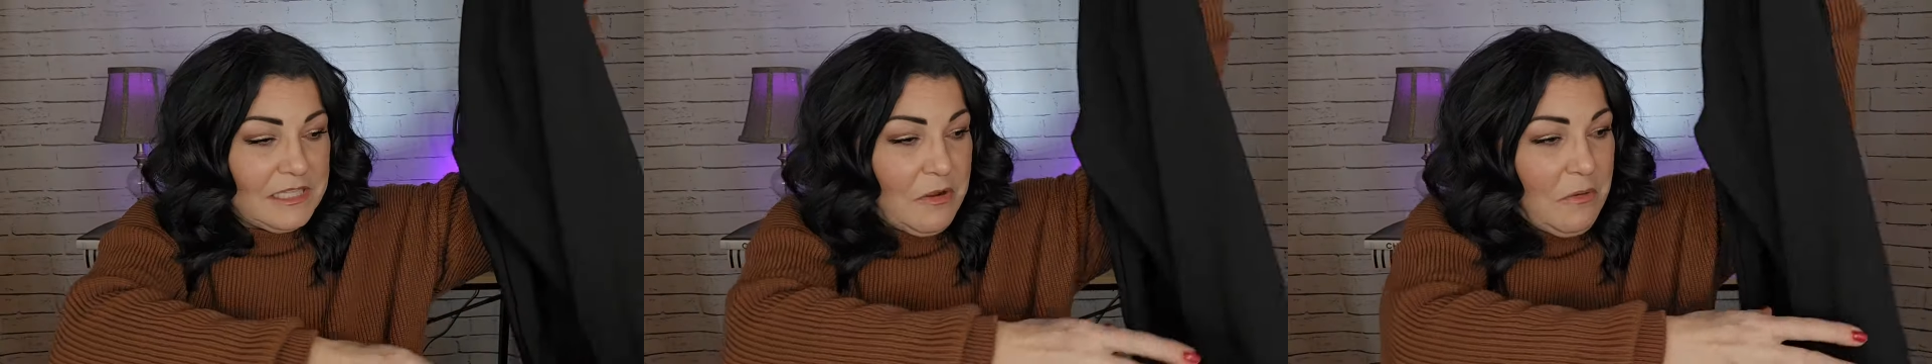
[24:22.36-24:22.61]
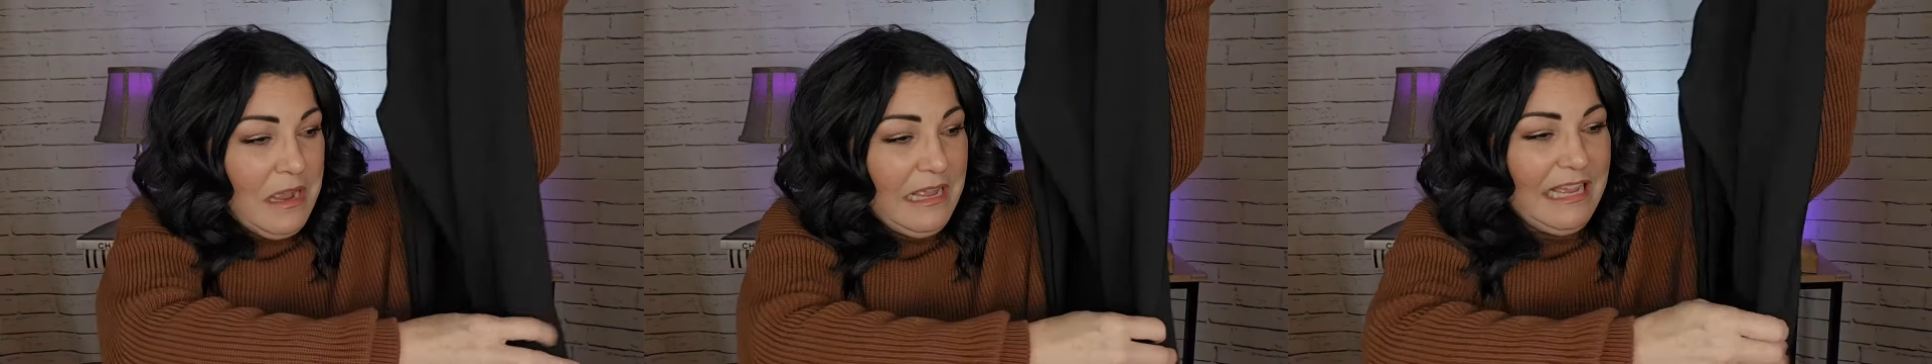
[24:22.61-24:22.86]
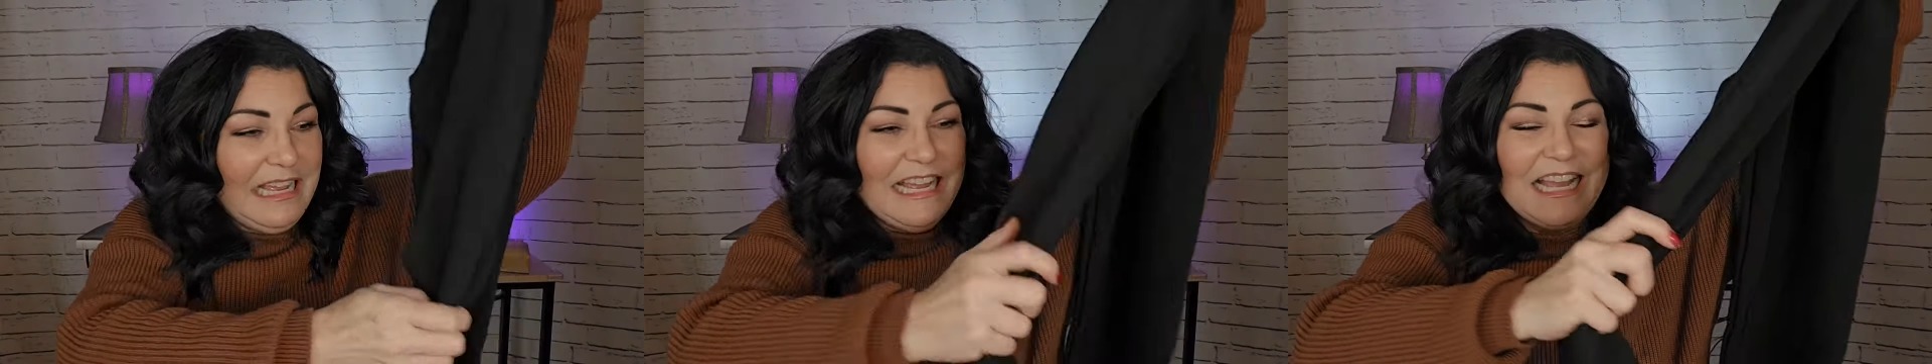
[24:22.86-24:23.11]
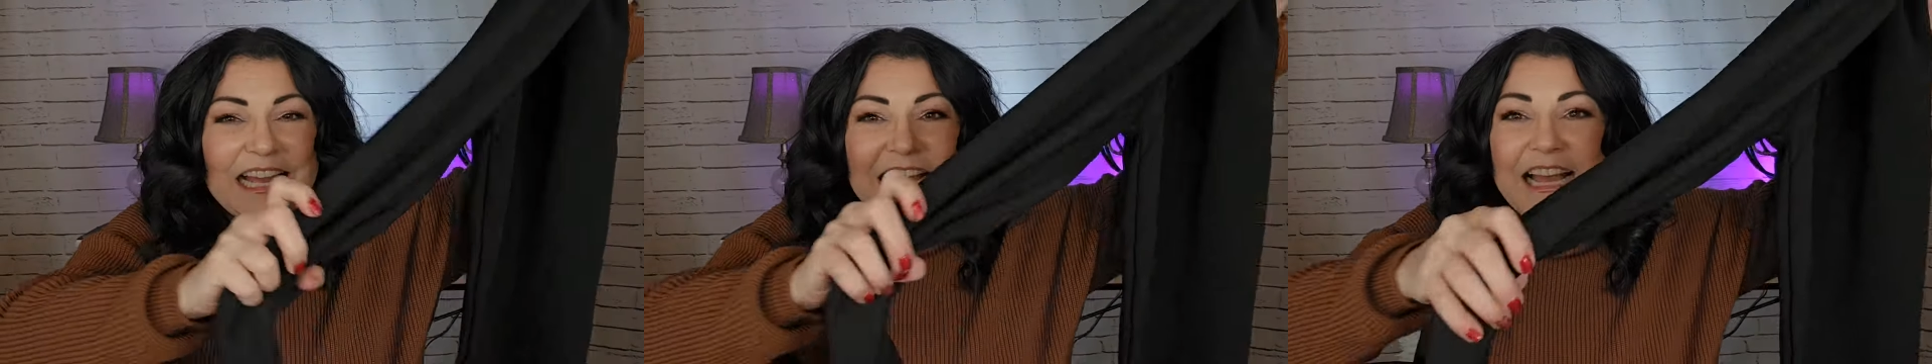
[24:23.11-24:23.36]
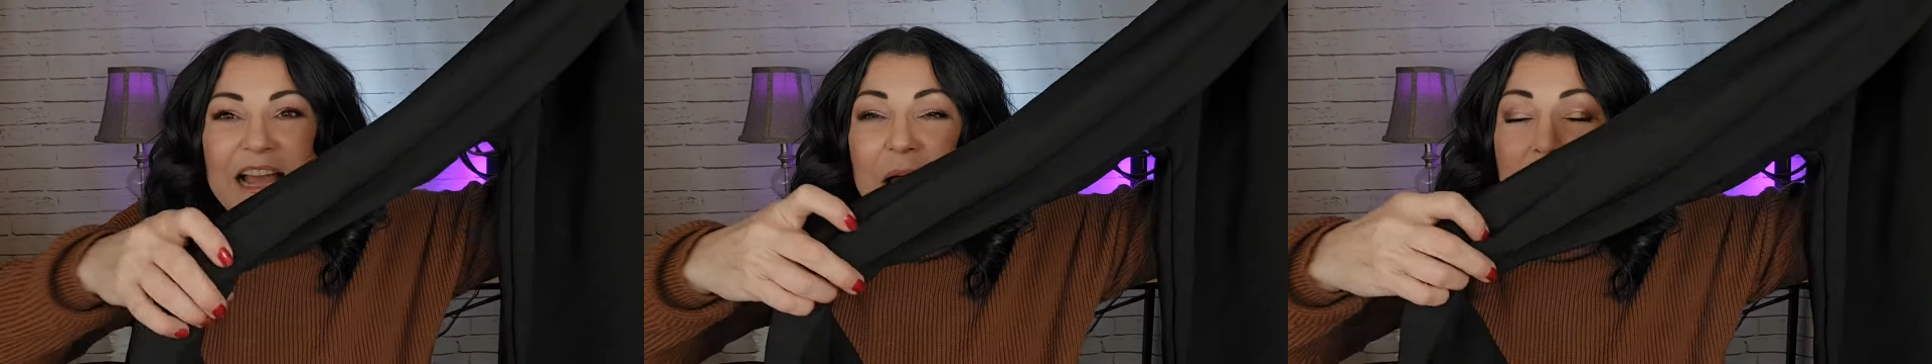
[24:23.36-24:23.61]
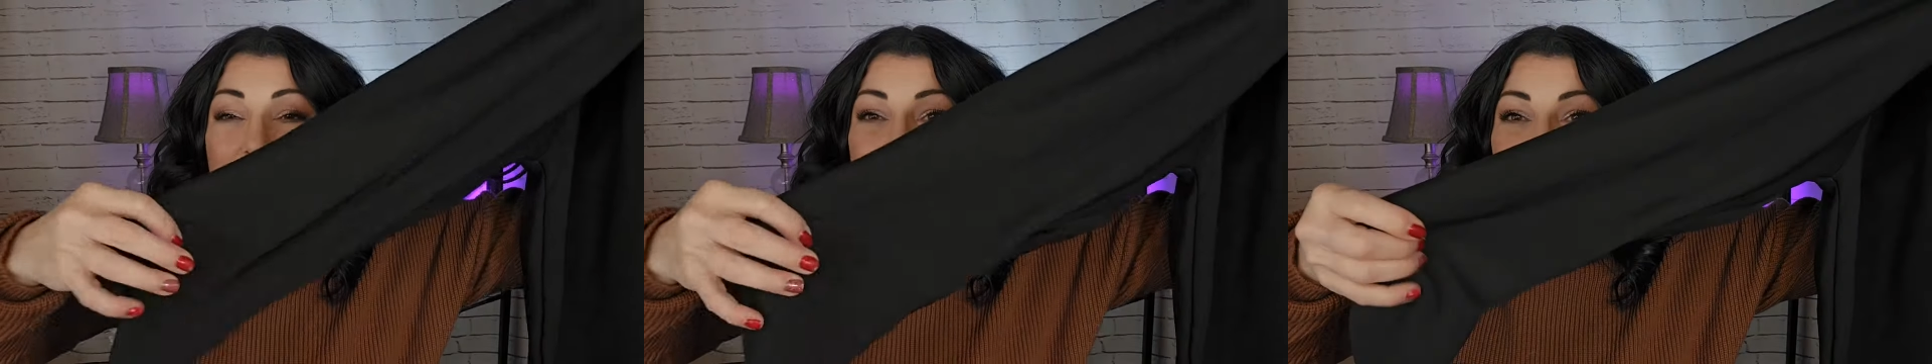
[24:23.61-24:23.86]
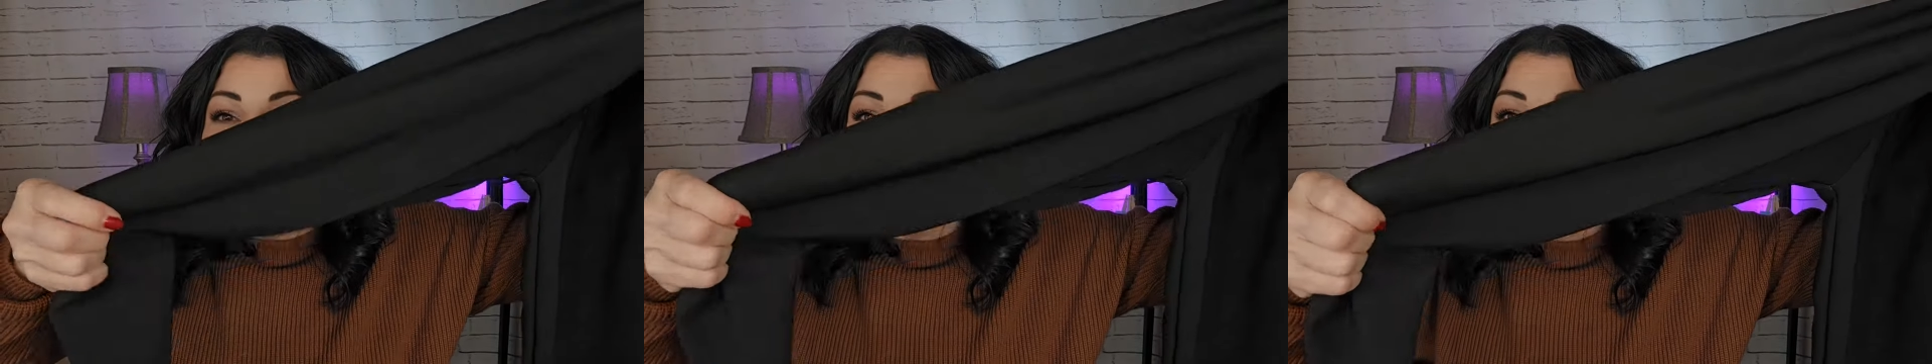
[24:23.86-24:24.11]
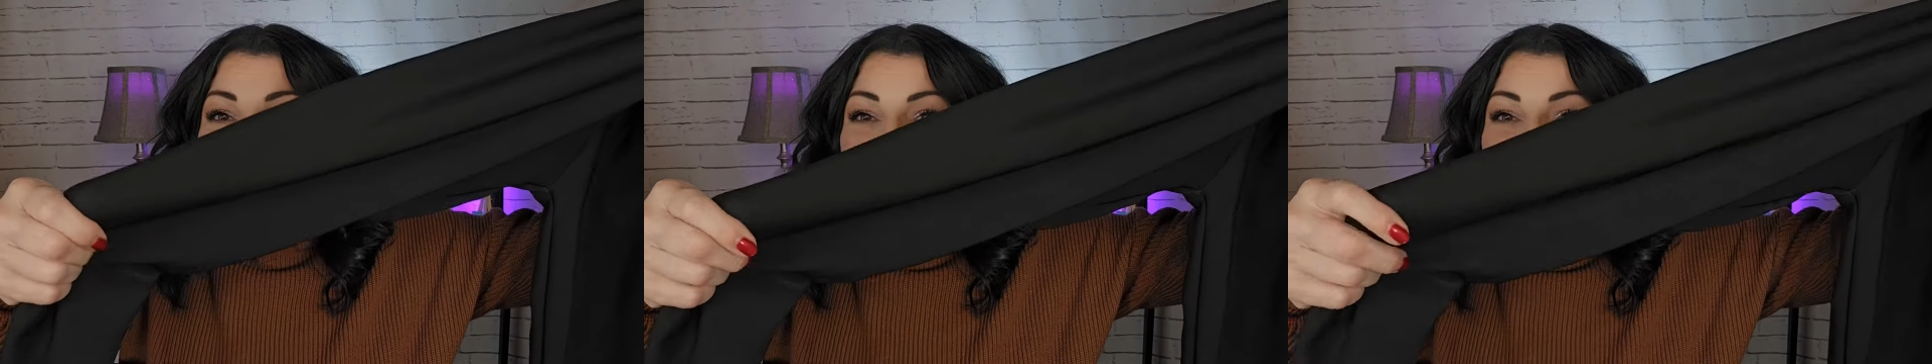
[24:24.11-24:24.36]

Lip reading: So, but yeah,